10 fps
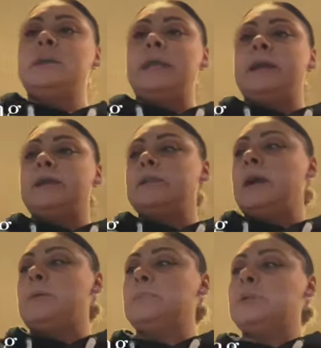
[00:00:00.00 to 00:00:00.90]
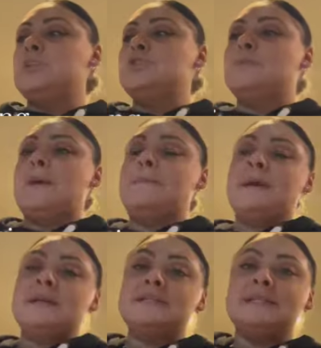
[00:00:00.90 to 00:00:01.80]
and I'm going to do
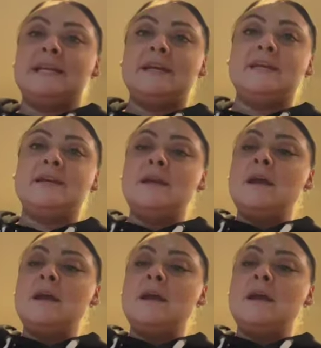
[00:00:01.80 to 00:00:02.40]
best in